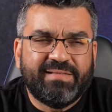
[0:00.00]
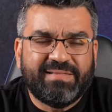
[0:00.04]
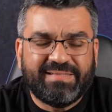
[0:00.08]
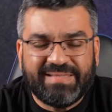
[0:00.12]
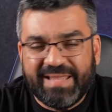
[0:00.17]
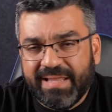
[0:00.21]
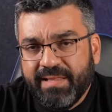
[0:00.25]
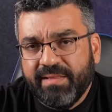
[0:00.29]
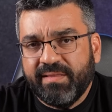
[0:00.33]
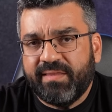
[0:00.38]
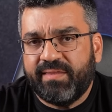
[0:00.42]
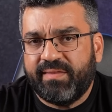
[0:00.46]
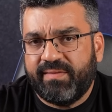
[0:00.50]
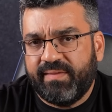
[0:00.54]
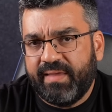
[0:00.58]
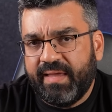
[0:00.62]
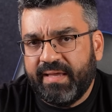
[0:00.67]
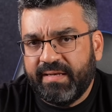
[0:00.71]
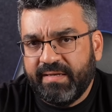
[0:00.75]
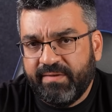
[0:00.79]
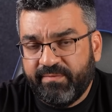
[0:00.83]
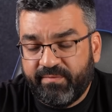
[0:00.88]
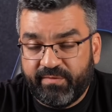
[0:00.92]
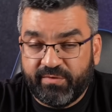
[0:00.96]
10th
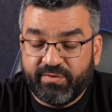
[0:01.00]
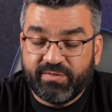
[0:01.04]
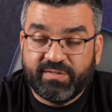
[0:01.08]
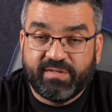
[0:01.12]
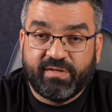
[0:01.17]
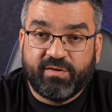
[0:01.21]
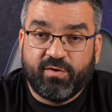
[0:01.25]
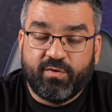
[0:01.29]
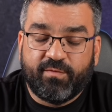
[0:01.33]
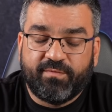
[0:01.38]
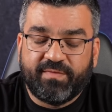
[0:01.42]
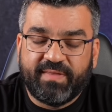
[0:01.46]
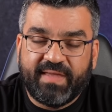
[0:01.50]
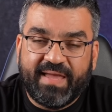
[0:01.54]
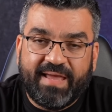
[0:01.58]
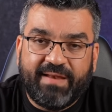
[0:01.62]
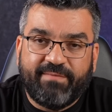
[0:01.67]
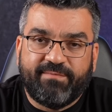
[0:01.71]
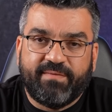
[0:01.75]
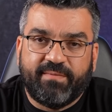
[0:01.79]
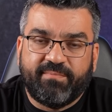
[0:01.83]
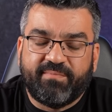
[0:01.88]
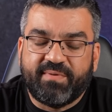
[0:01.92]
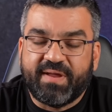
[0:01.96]
anniversary of the
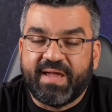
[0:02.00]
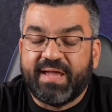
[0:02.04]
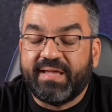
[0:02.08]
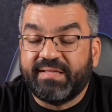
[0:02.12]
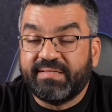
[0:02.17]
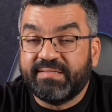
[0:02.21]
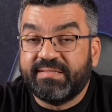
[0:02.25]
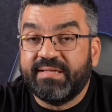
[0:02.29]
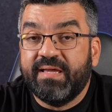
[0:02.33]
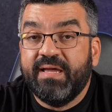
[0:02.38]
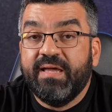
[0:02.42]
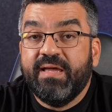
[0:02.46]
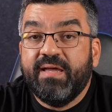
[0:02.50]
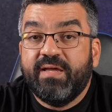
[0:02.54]
Alpha brand,